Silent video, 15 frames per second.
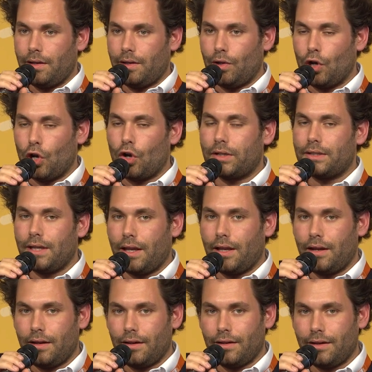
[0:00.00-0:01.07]
you're locked
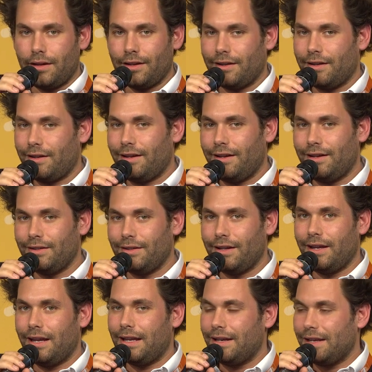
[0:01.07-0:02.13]
in,
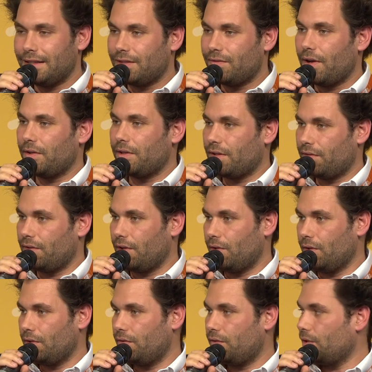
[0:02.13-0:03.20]
and it's very
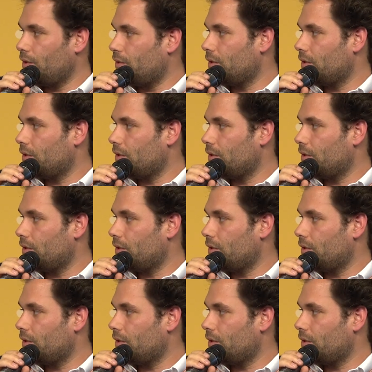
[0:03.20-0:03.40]
difficult for you